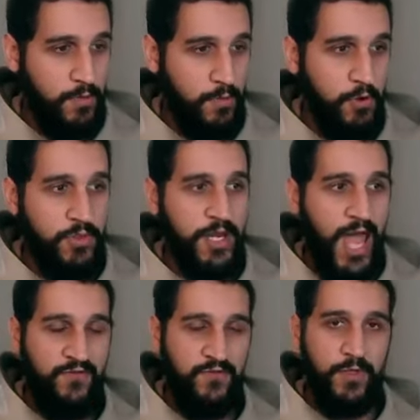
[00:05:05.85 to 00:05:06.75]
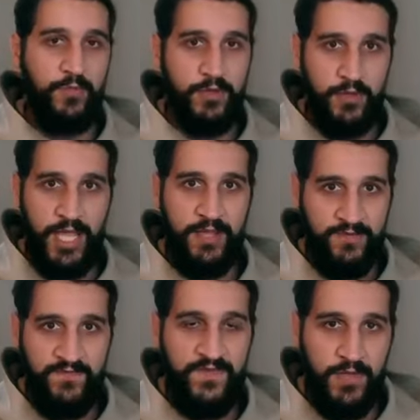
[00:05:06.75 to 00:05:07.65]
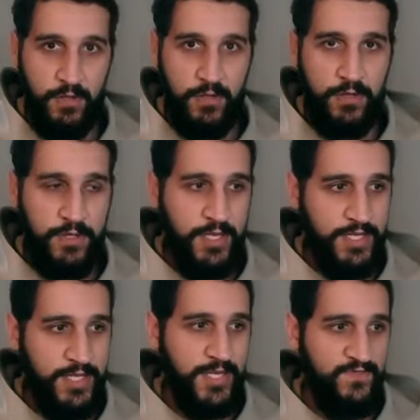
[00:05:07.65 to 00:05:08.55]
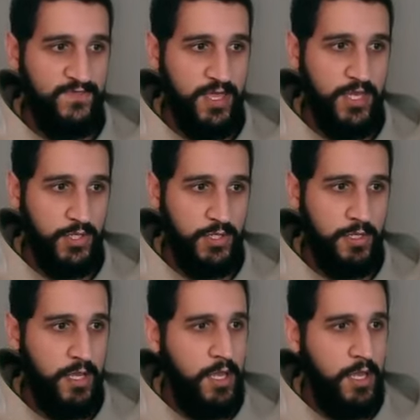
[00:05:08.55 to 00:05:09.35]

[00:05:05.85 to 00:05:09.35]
more than half of them could feel the intensification.